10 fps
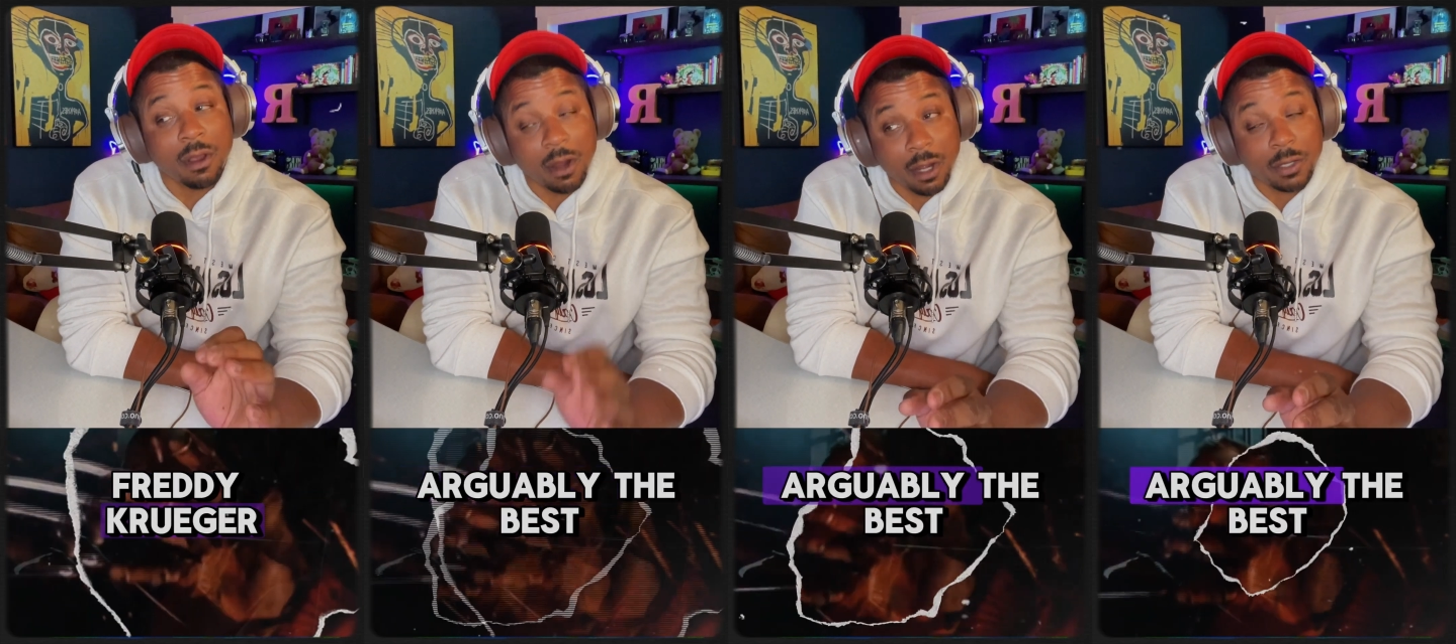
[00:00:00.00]

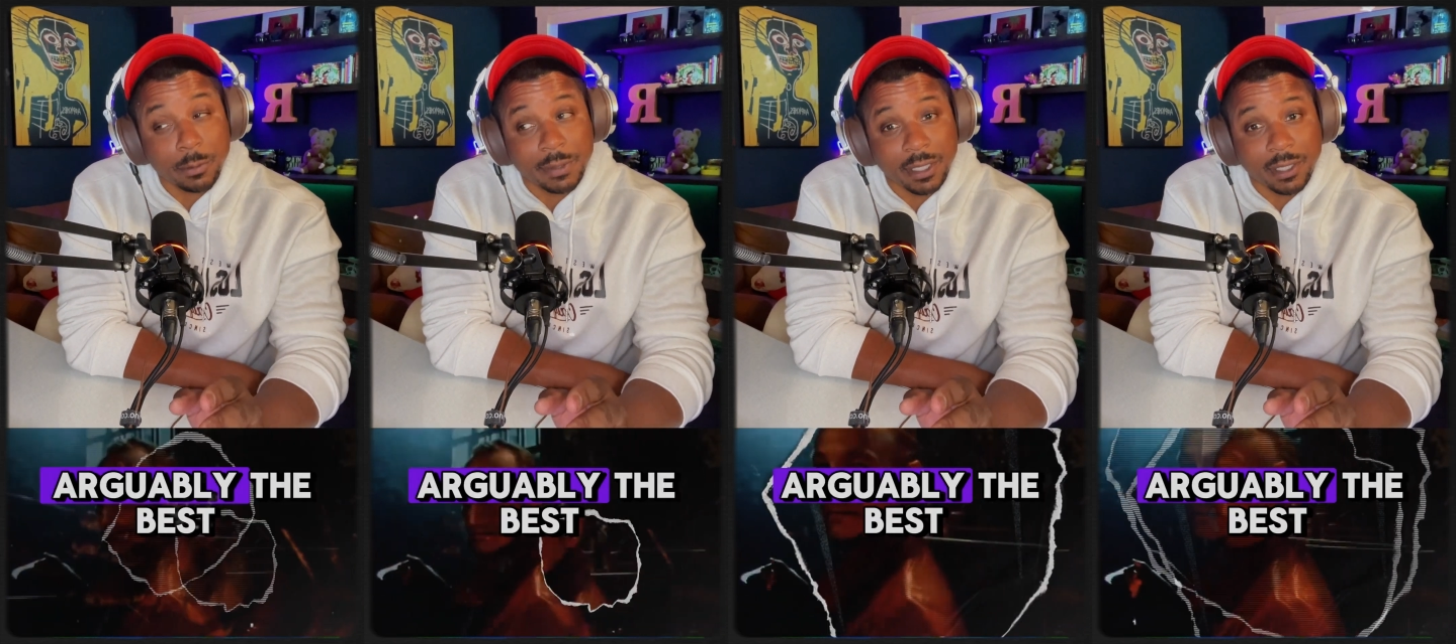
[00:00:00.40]

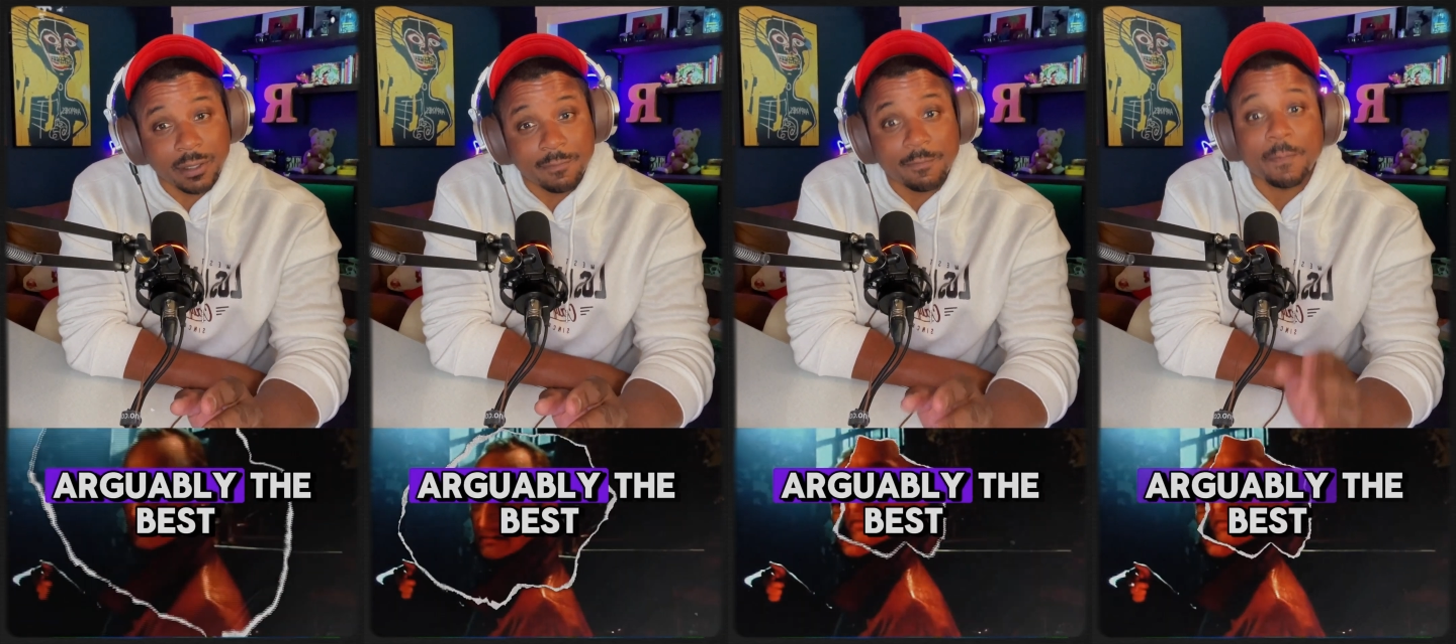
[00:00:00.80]
arguably
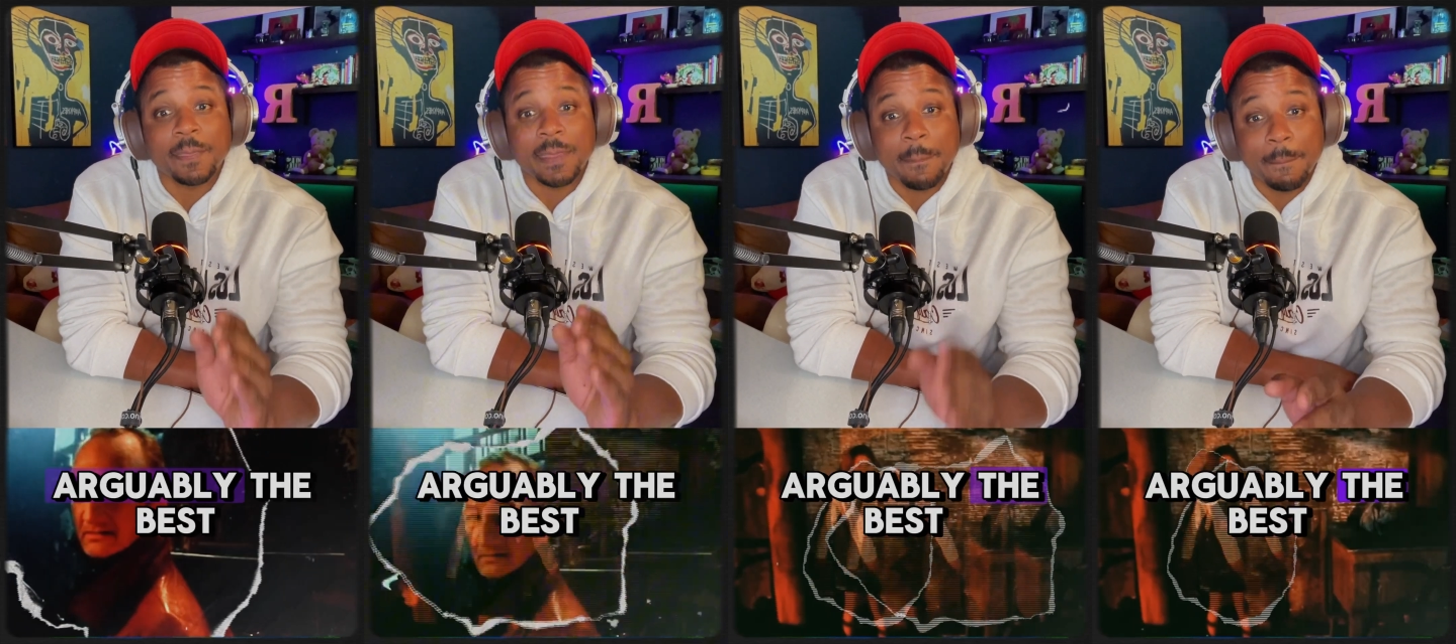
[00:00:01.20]

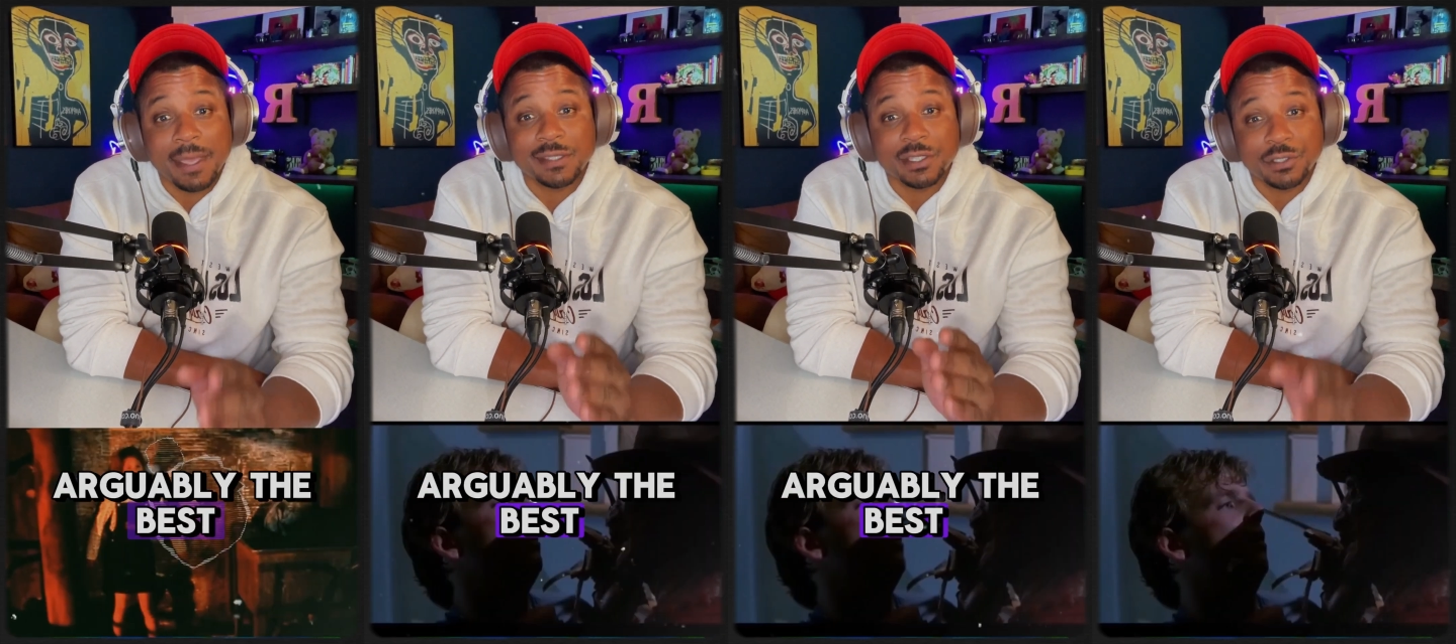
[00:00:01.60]
the
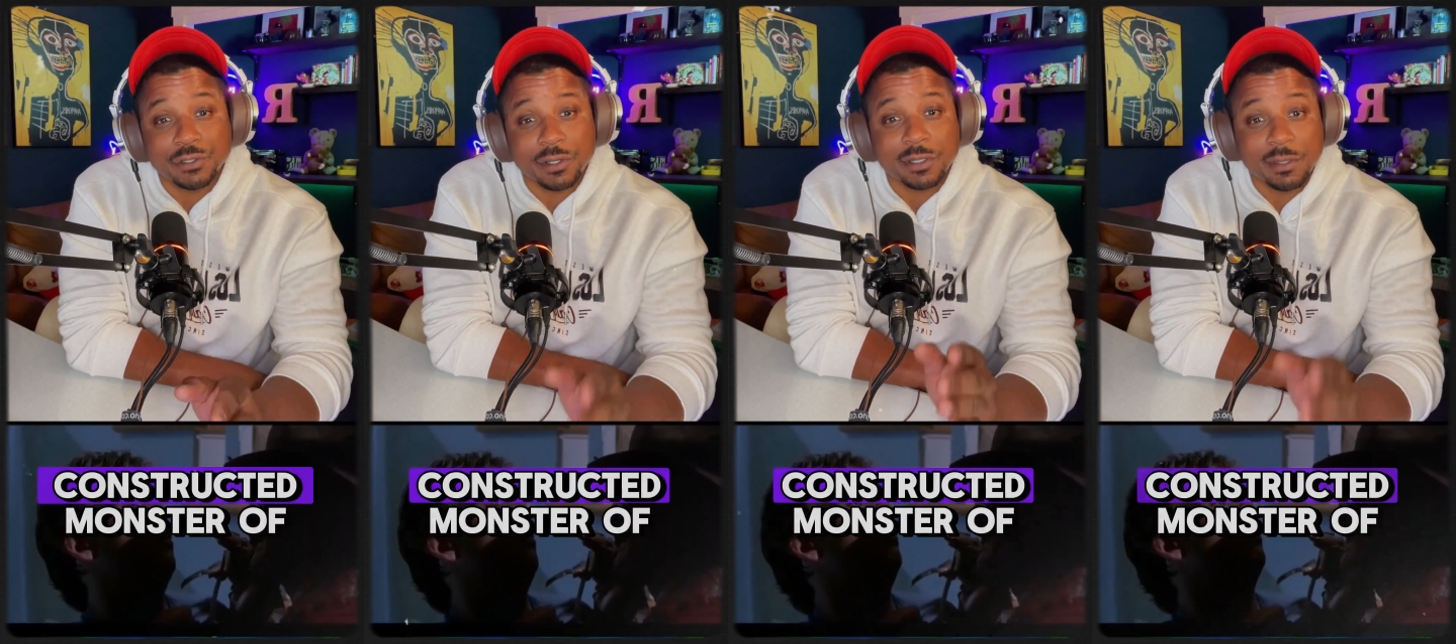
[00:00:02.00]
best
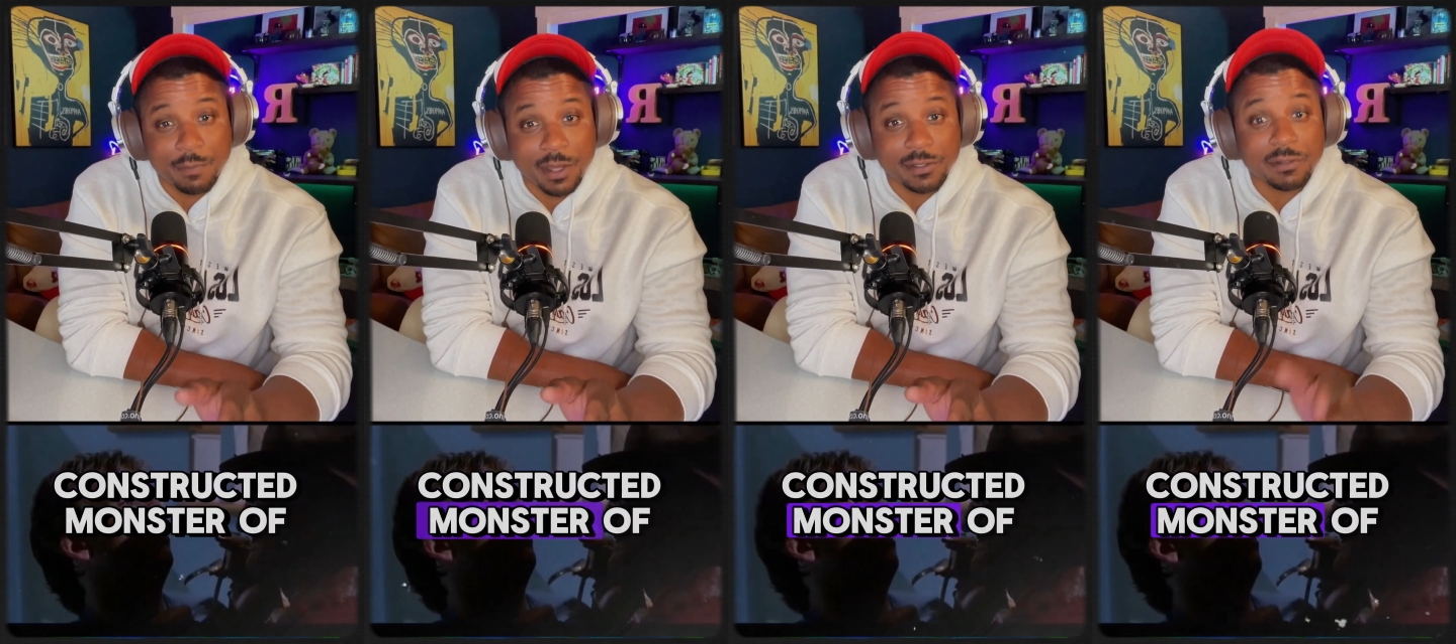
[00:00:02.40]
constructed
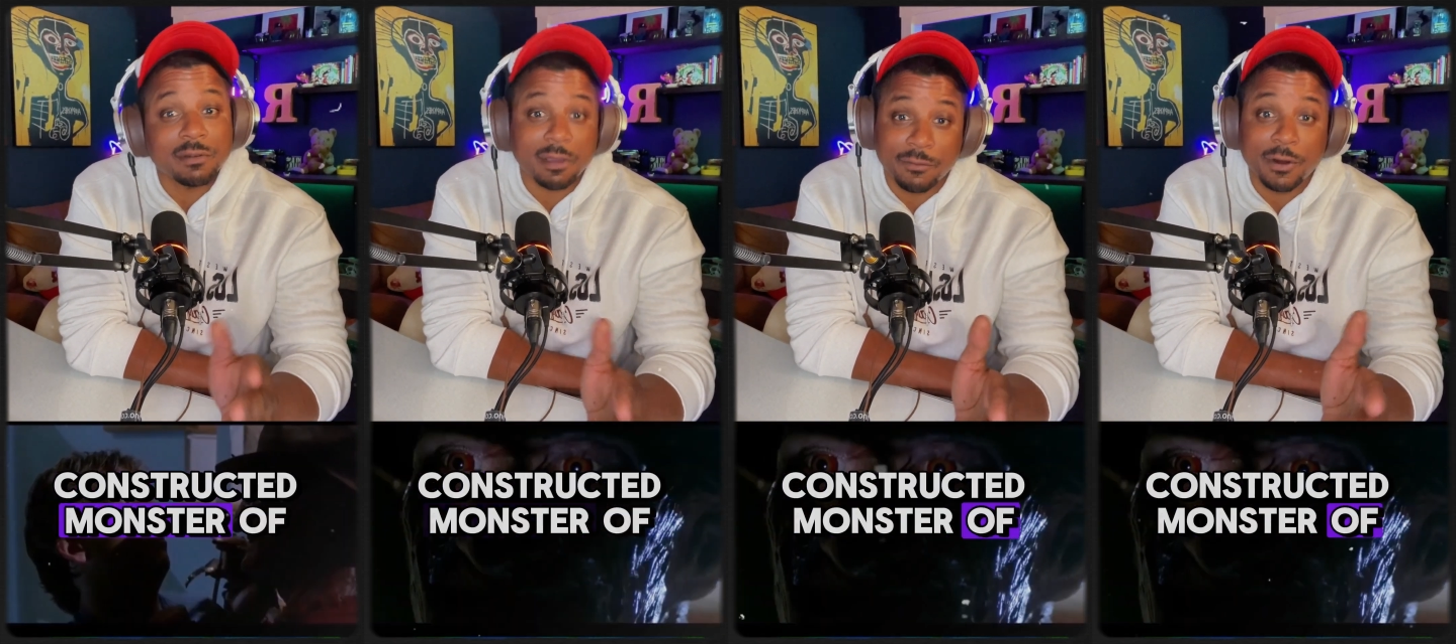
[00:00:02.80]
monster
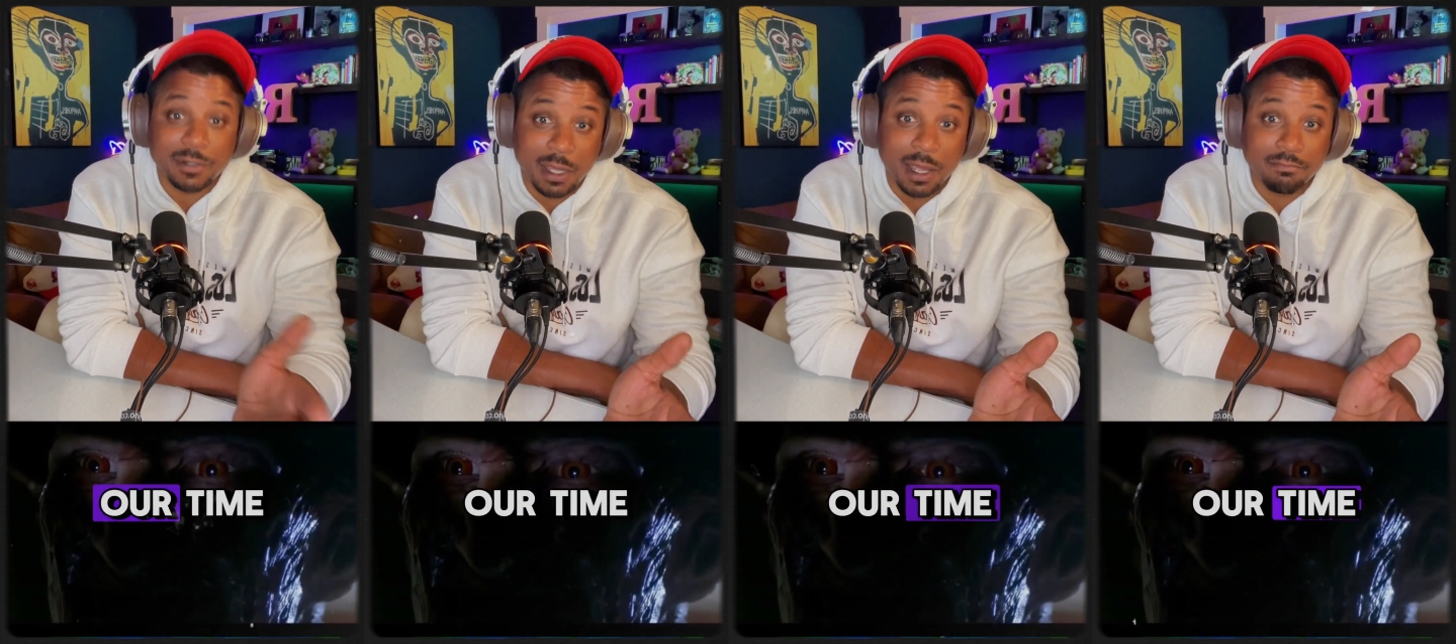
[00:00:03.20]
of our
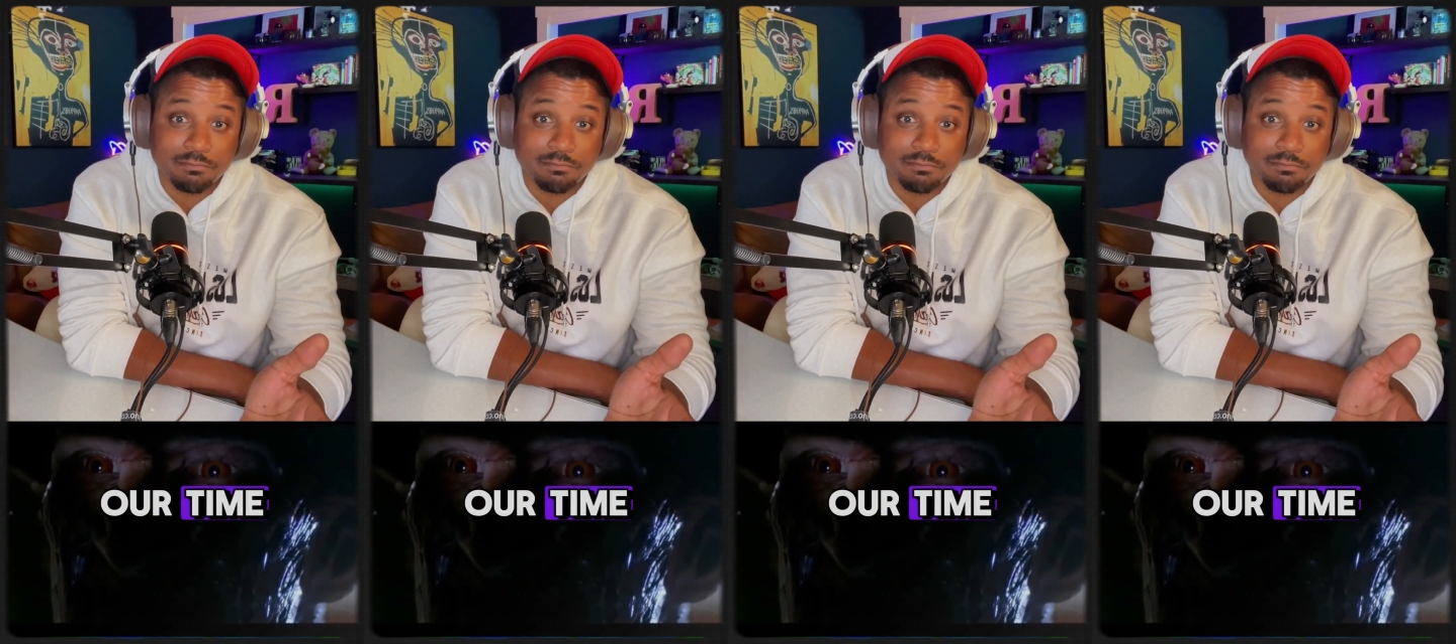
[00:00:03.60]
time.